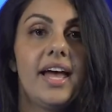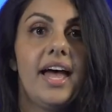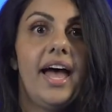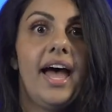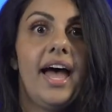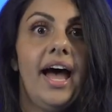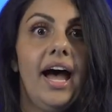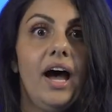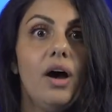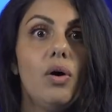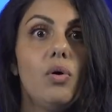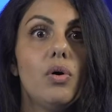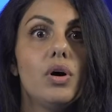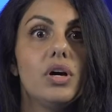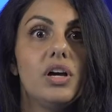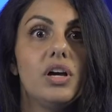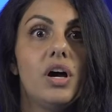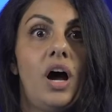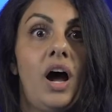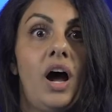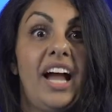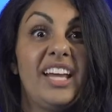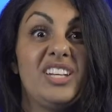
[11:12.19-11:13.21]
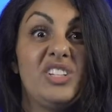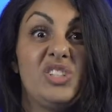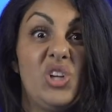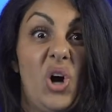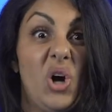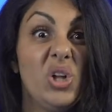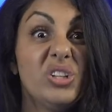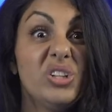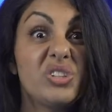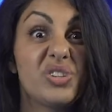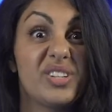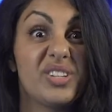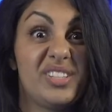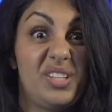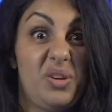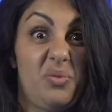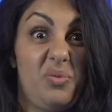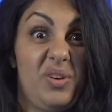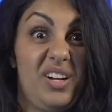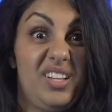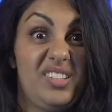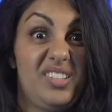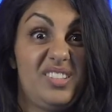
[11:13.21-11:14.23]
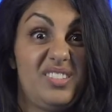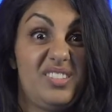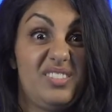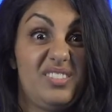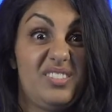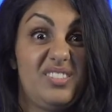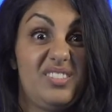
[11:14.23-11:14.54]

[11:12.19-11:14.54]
how idolatrous it was.